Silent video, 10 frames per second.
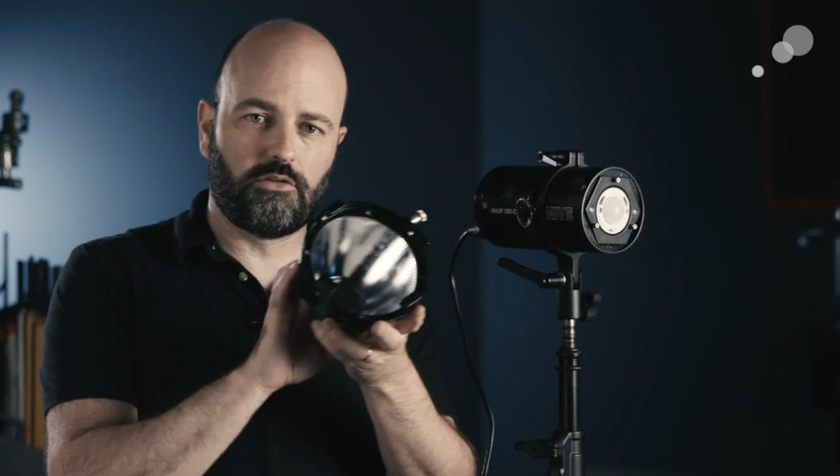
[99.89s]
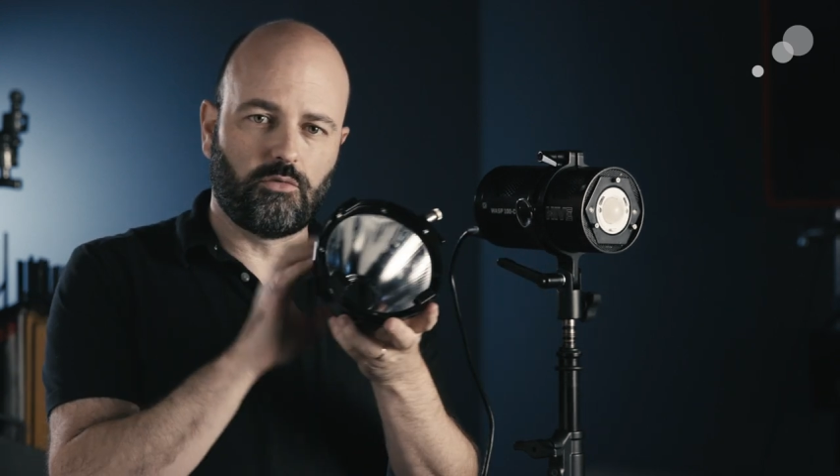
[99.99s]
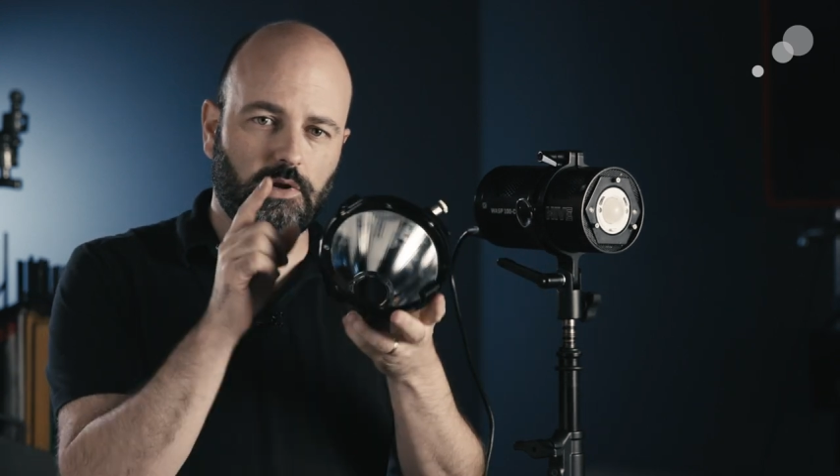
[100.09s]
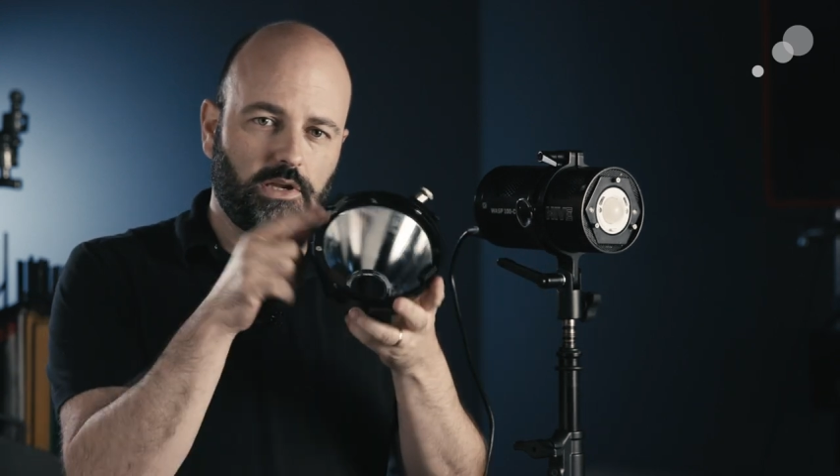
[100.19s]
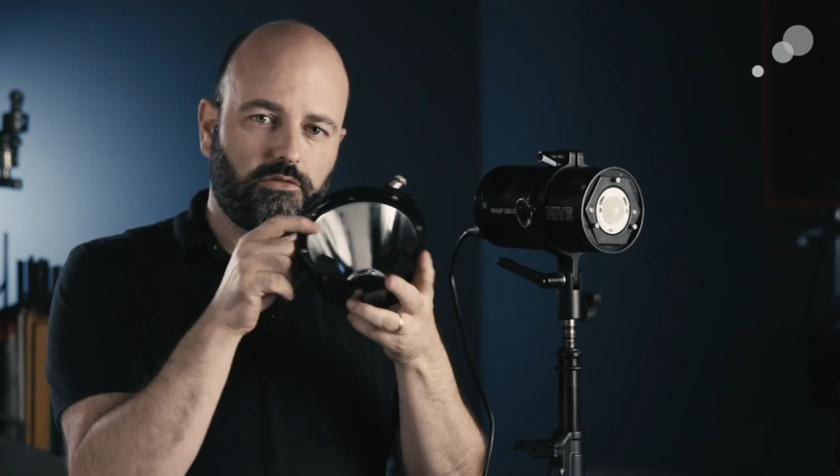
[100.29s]

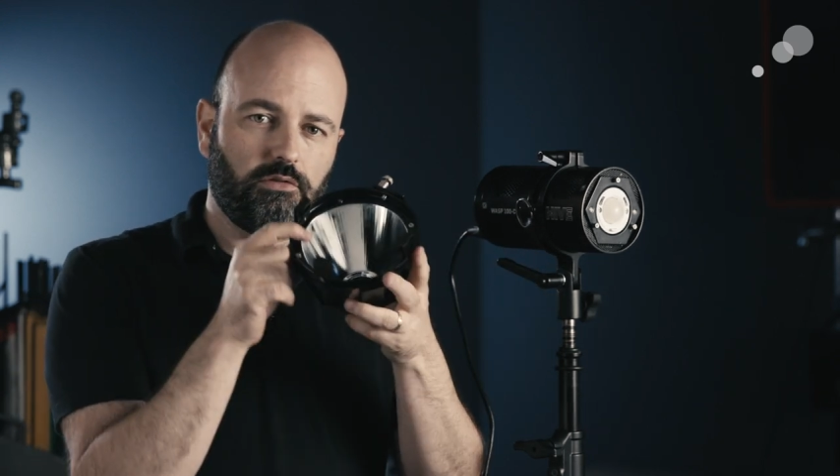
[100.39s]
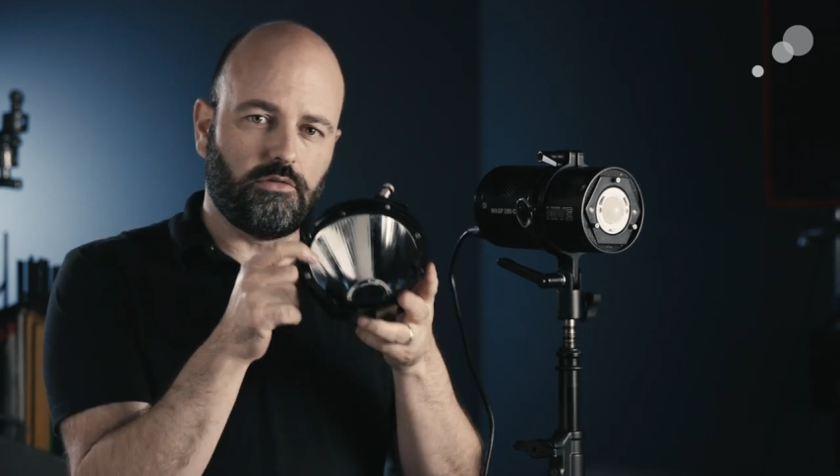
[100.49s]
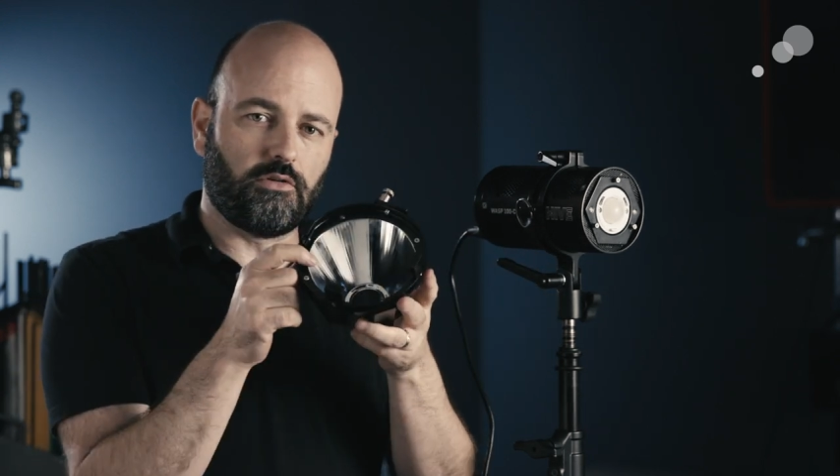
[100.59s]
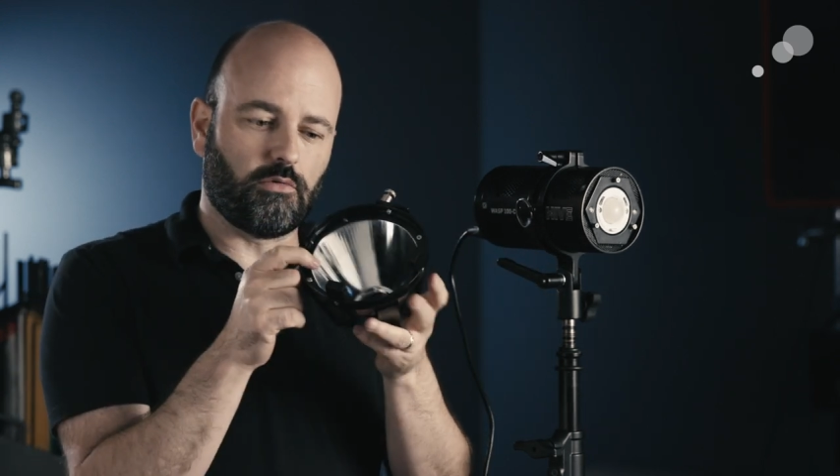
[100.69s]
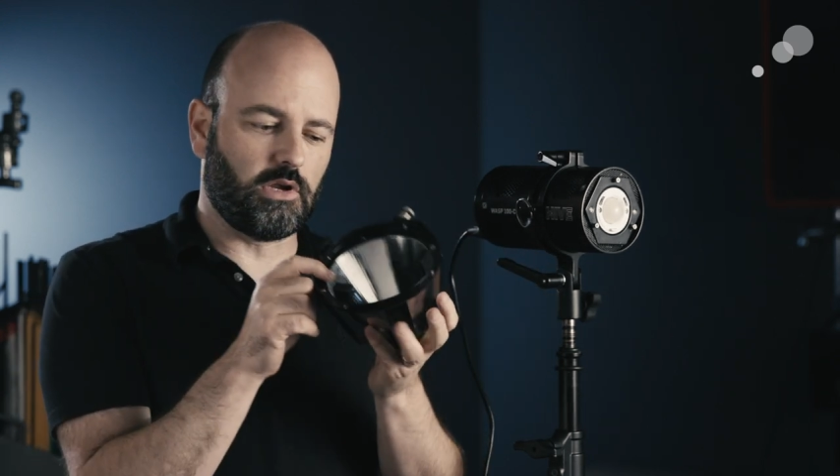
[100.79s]
22
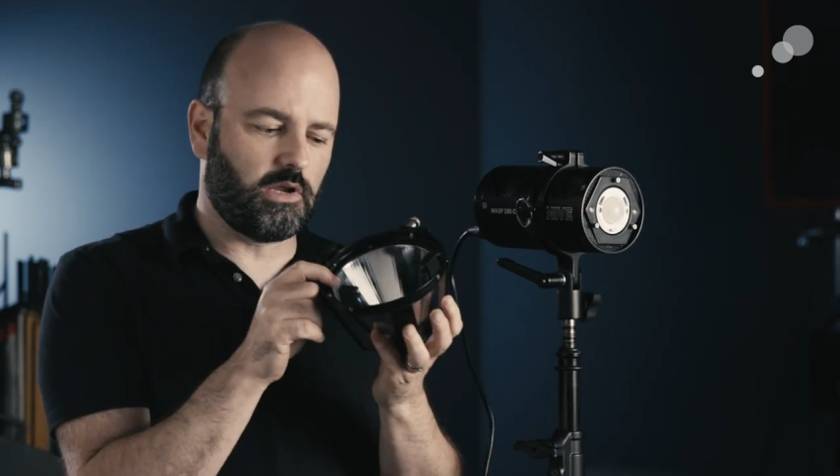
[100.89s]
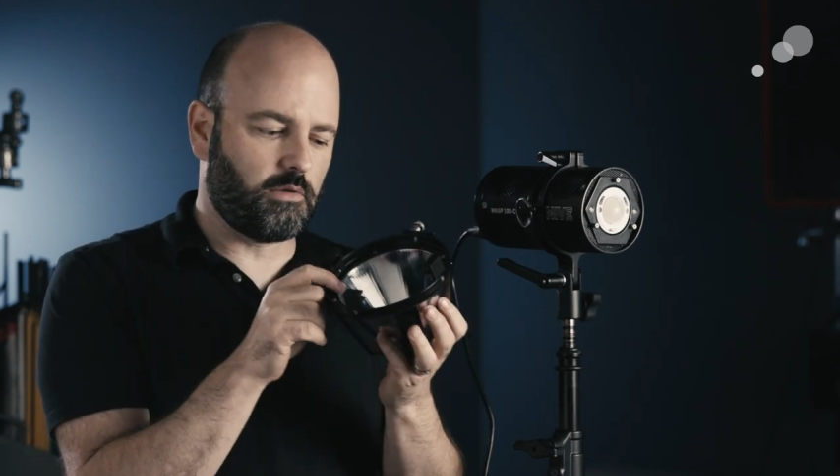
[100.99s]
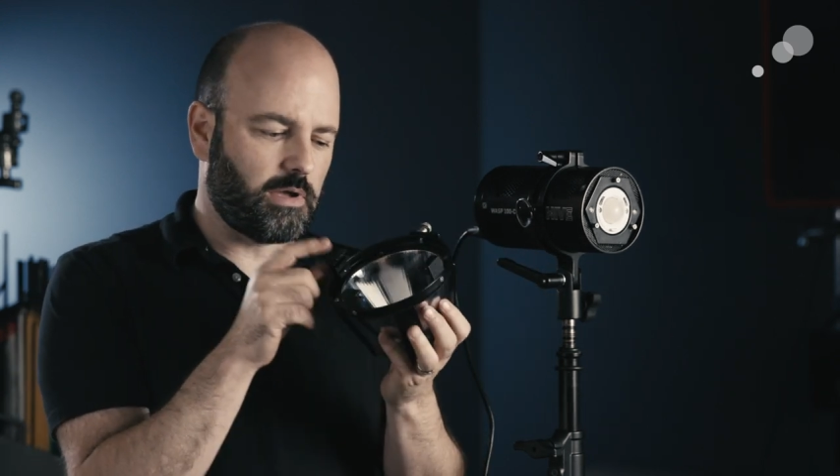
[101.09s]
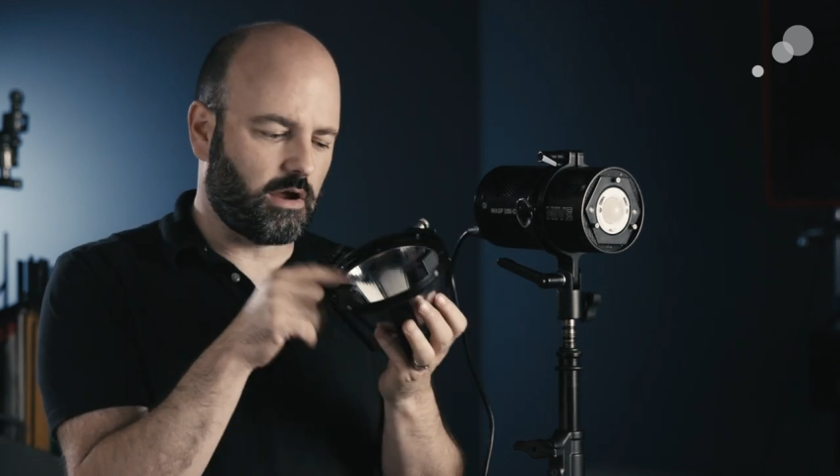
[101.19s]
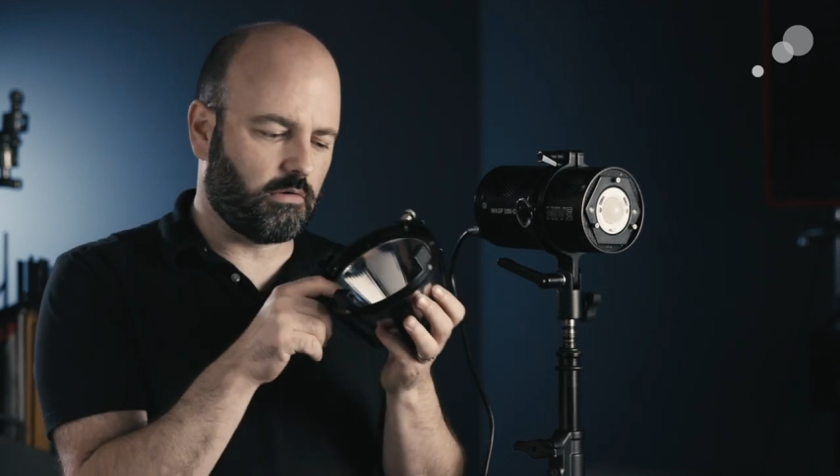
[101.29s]
degree
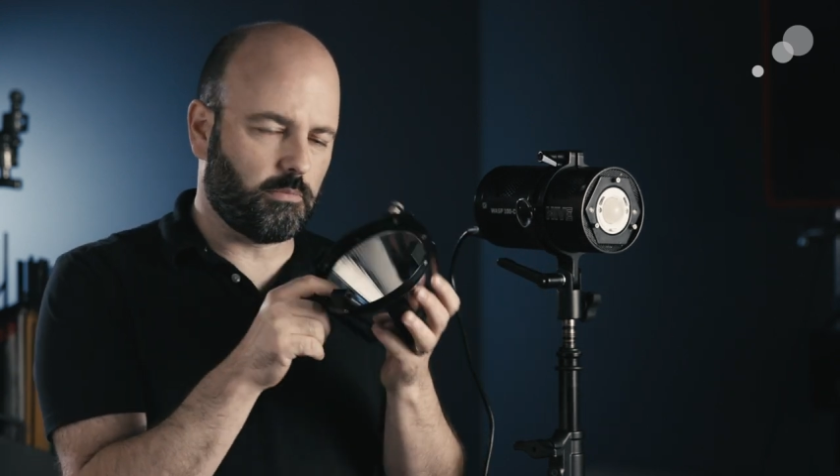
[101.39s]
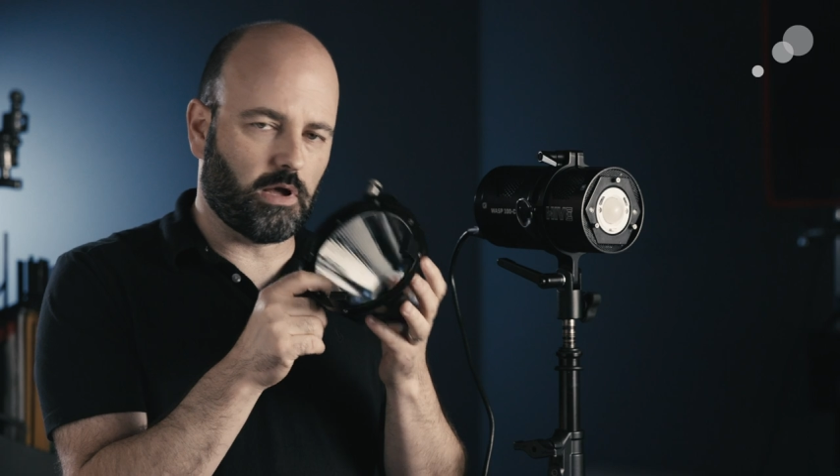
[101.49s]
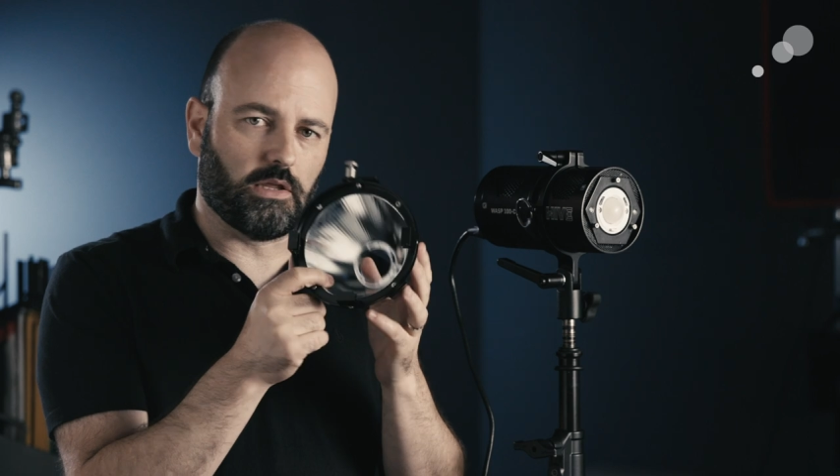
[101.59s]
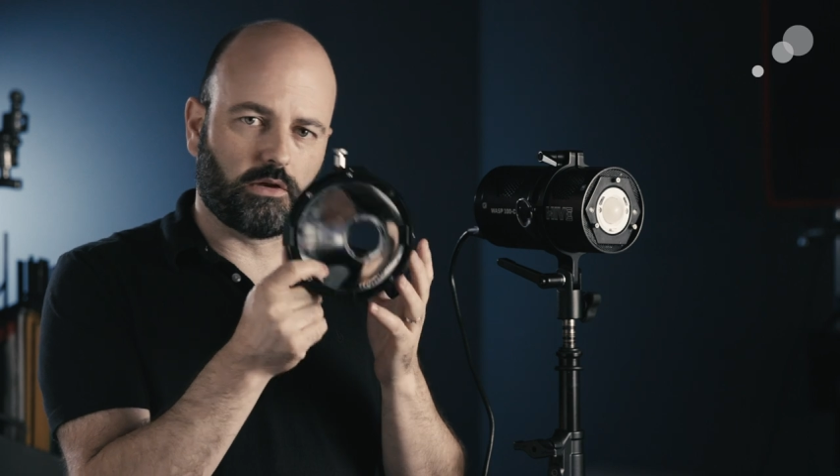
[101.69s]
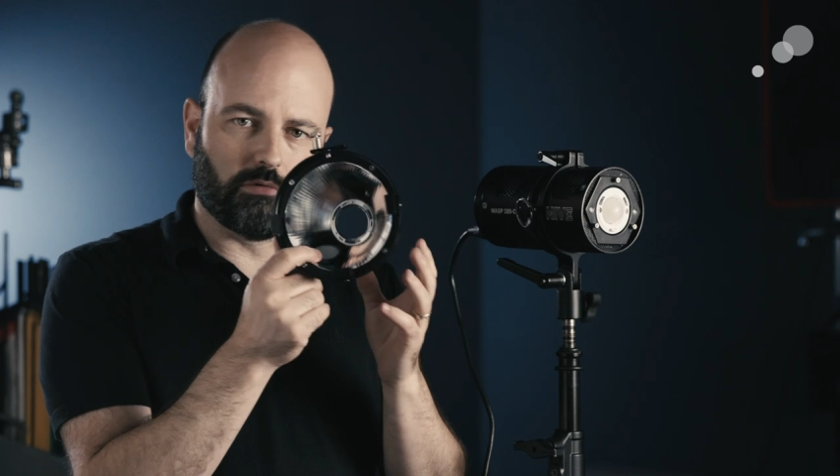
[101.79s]

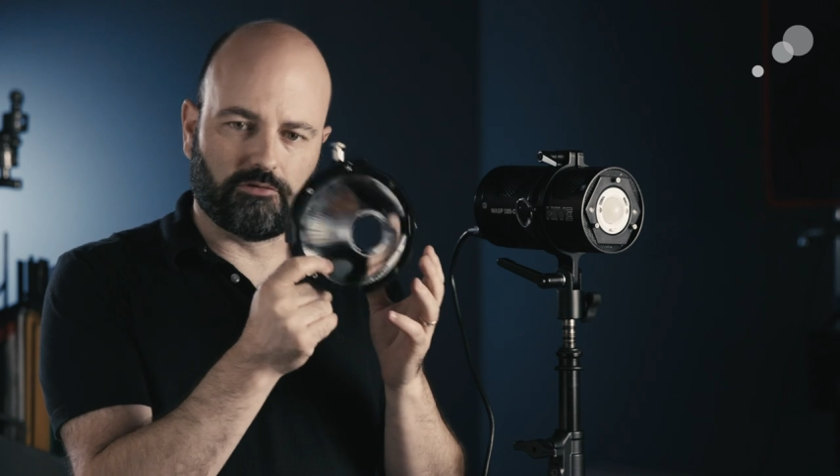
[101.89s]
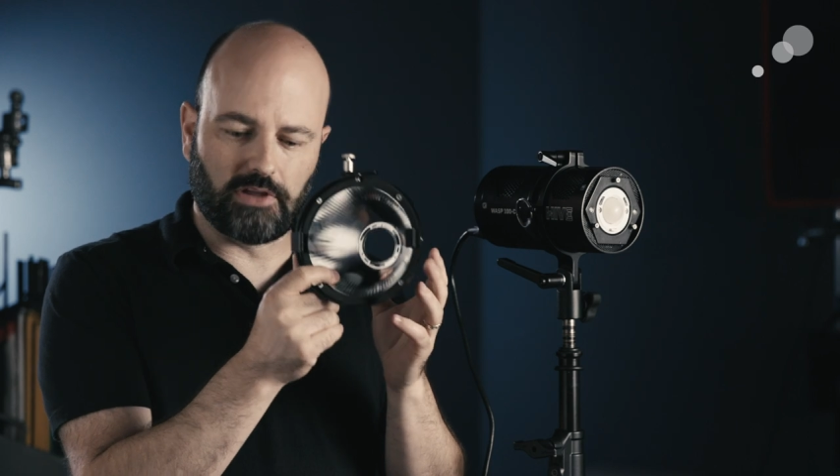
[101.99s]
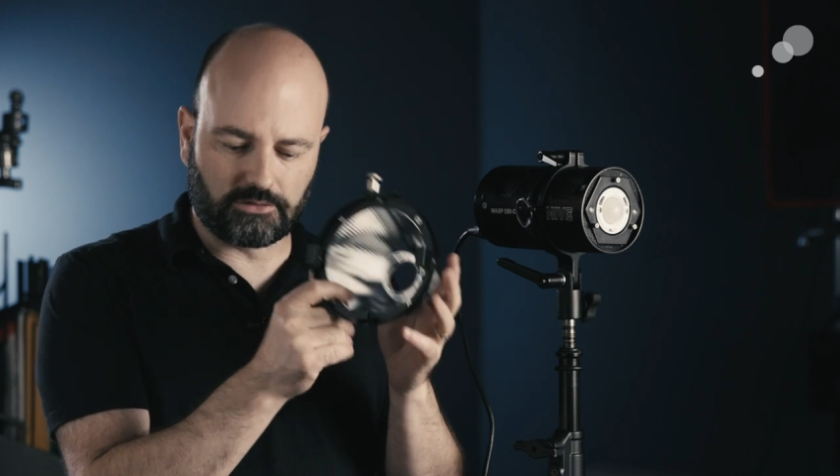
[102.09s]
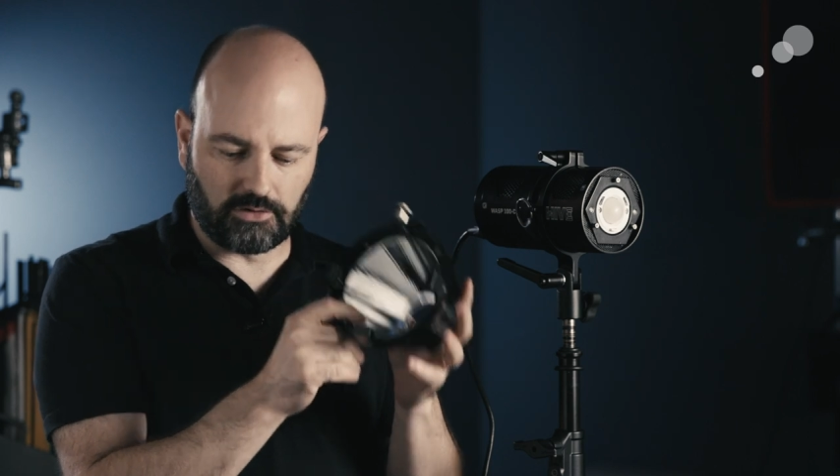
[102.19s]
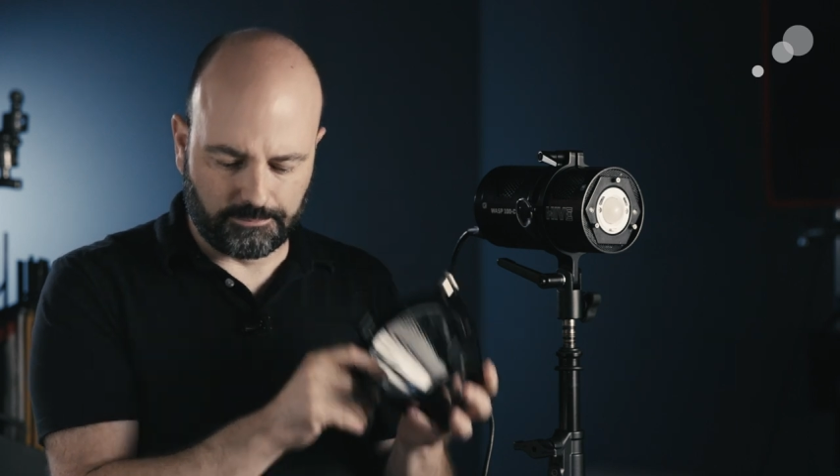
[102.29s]
parabolic
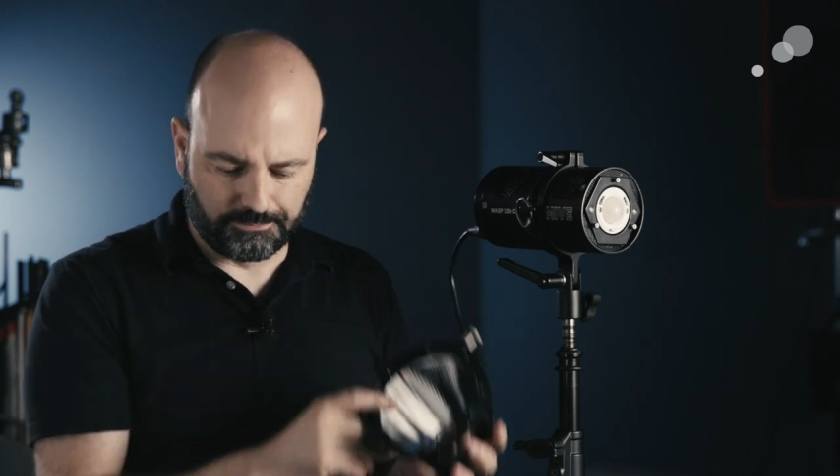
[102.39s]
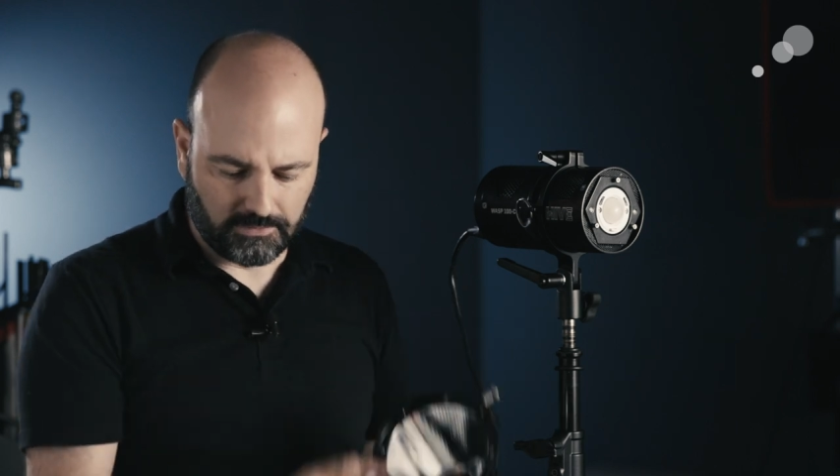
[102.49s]
reflector.